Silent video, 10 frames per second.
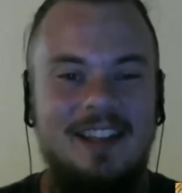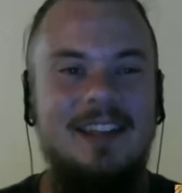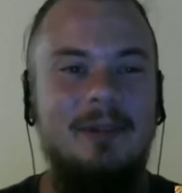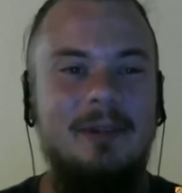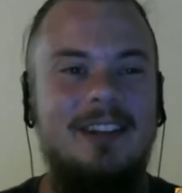
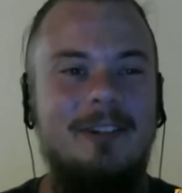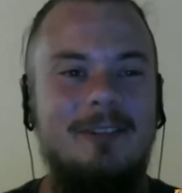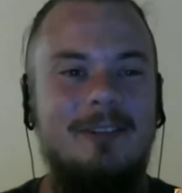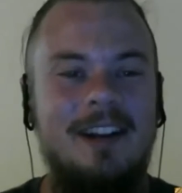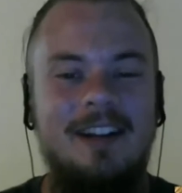that would go
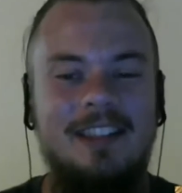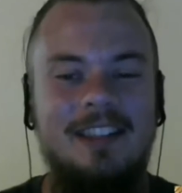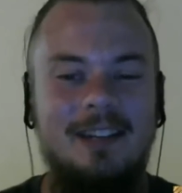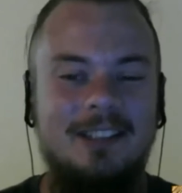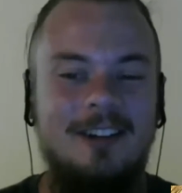around. I
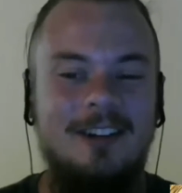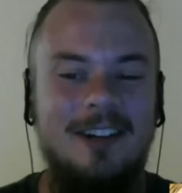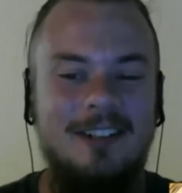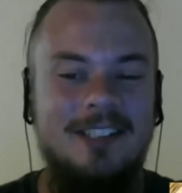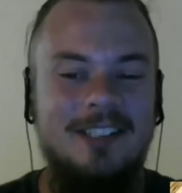think it was
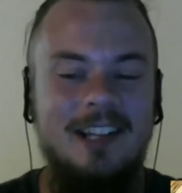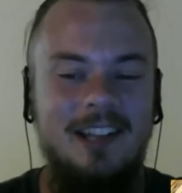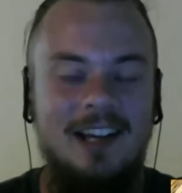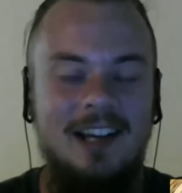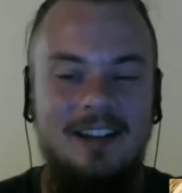Daria who said it a
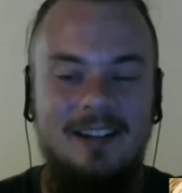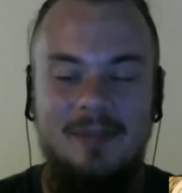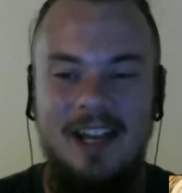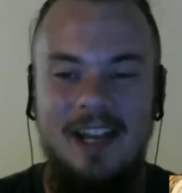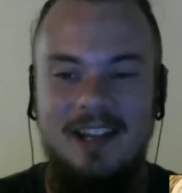lot back